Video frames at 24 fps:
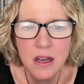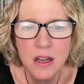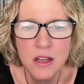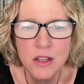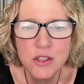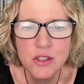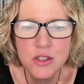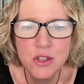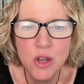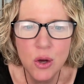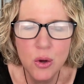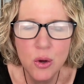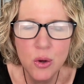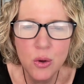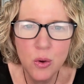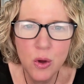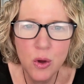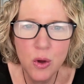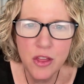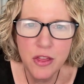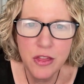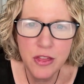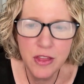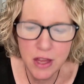
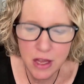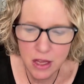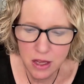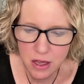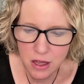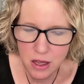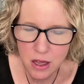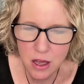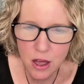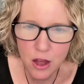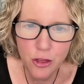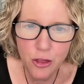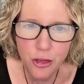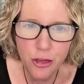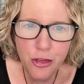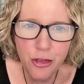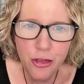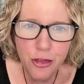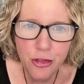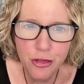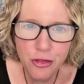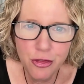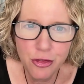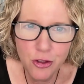So the
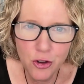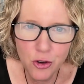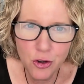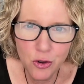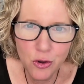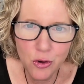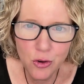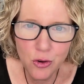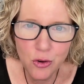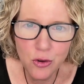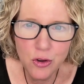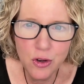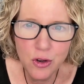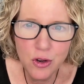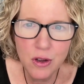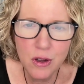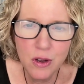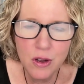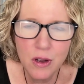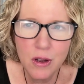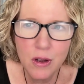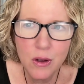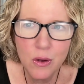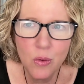third
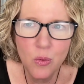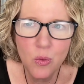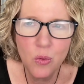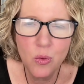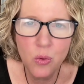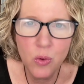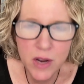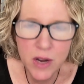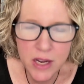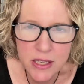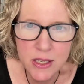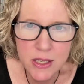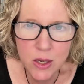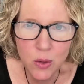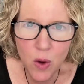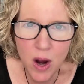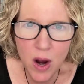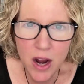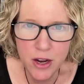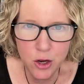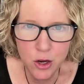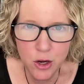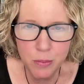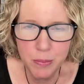reason why
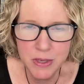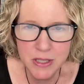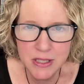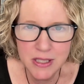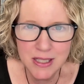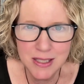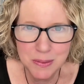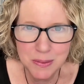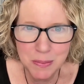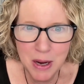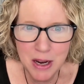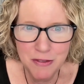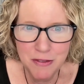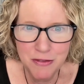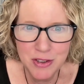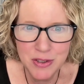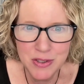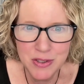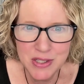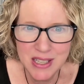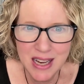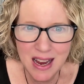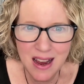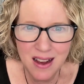your business might feel
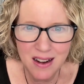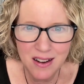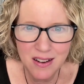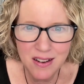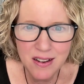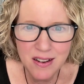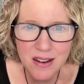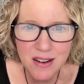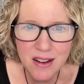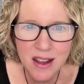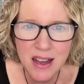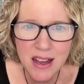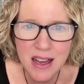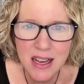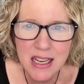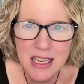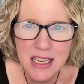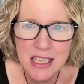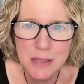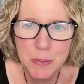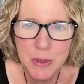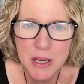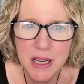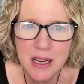scattered
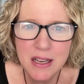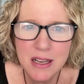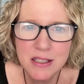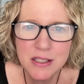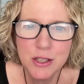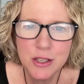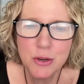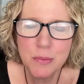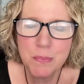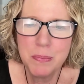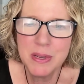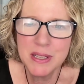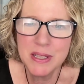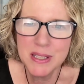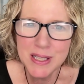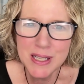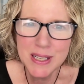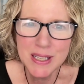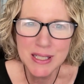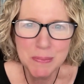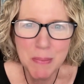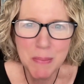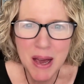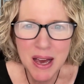is because your
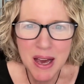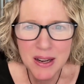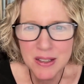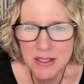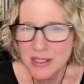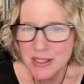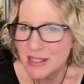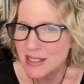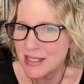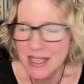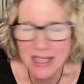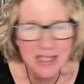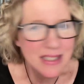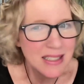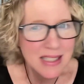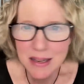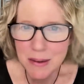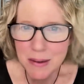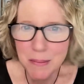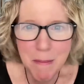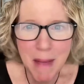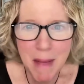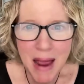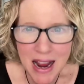business model doesn't
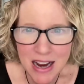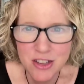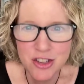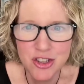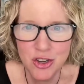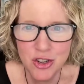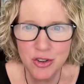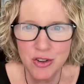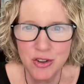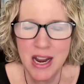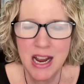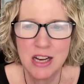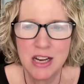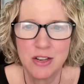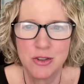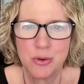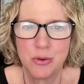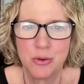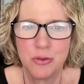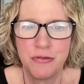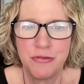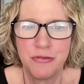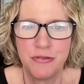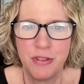match your
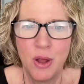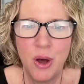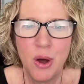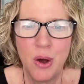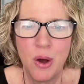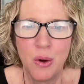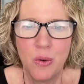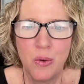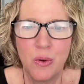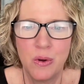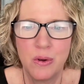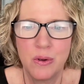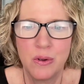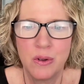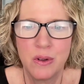natural flow.